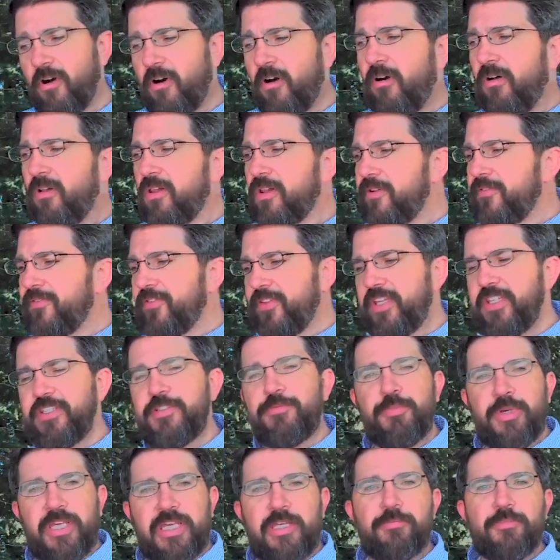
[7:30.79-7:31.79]
all of these
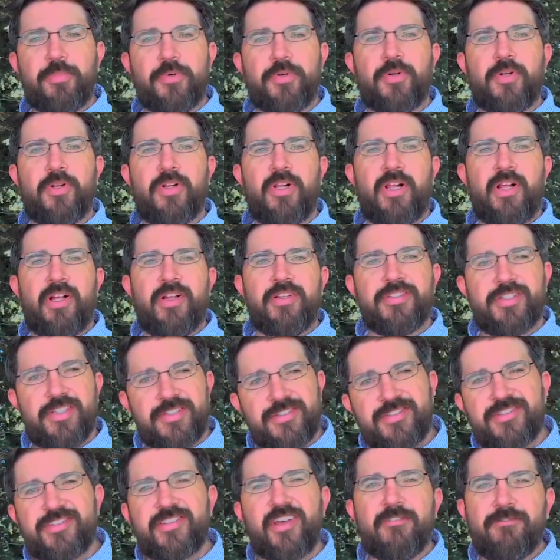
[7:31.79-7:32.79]
people to
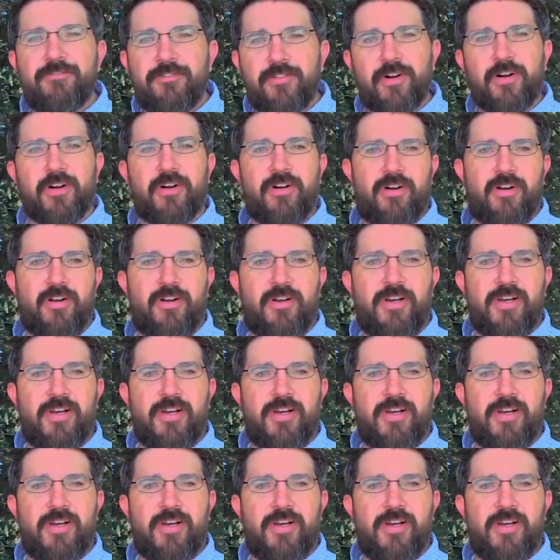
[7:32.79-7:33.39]
suffer